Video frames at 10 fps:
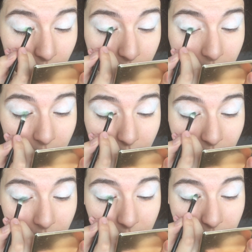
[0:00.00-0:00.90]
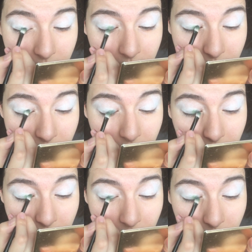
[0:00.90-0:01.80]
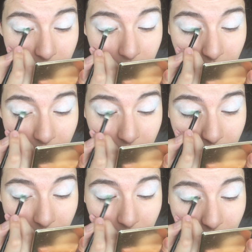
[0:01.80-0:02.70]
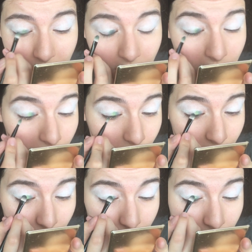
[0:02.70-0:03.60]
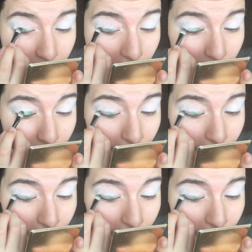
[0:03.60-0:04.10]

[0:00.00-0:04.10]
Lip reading: so there's not gonna be any blending.